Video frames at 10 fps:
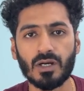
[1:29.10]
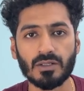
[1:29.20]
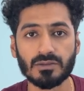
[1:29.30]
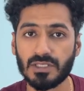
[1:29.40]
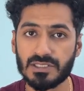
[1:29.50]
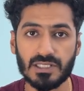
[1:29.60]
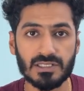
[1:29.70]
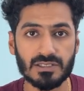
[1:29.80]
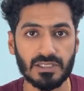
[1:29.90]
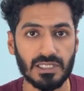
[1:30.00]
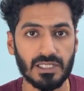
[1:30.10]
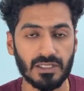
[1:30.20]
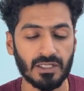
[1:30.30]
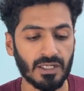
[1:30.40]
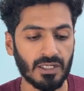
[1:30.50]
this is the
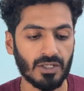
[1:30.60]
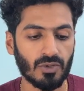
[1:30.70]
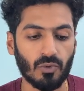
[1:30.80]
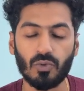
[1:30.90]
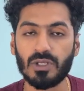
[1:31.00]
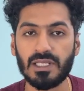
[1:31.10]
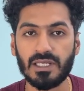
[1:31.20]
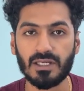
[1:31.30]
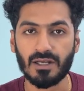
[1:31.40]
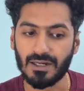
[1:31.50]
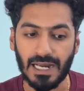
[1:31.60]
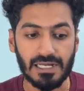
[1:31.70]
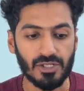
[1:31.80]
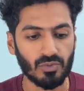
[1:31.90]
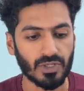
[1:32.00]
only guide
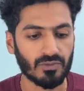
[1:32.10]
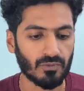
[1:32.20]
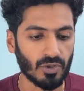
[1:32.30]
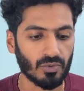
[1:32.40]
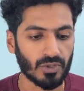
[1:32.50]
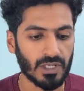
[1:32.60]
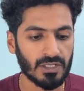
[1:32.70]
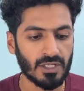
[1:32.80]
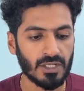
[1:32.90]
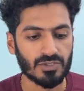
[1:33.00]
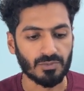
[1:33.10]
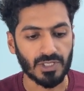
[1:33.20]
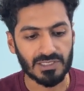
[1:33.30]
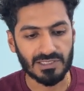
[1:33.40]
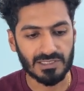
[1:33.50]
you can follow. Okay, so
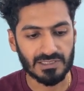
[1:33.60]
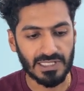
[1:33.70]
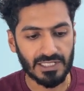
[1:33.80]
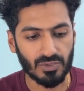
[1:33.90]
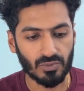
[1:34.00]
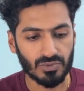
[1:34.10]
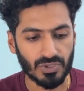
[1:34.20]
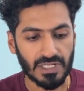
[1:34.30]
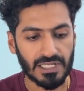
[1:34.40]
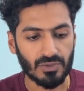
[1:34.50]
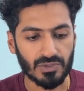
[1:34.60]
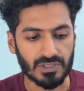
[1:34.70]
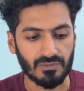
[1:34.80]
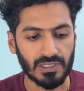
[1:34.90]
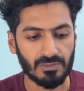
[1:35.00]
because this is day two, so day two is
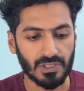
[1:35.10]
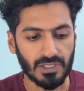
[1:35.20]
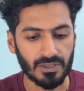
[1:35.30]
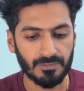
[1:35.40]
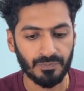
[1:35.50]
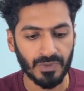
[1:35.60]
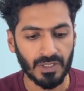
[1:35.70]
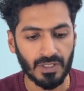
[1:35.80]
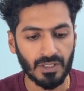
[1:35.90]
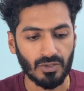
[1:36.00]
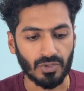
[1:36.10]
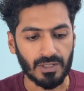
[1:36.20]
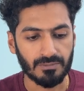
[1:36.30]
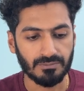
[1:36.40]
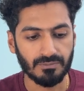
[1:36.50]
available here. Okay,
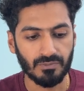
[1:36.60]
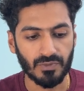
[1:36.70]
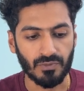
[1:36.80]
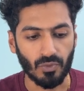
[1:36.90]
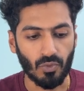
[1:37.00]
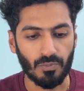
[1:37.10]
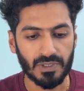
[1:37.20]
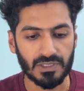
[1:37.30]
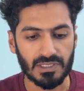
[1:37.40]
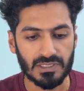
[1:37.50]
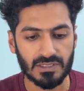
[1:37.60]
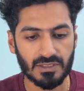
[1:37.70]
if you open this,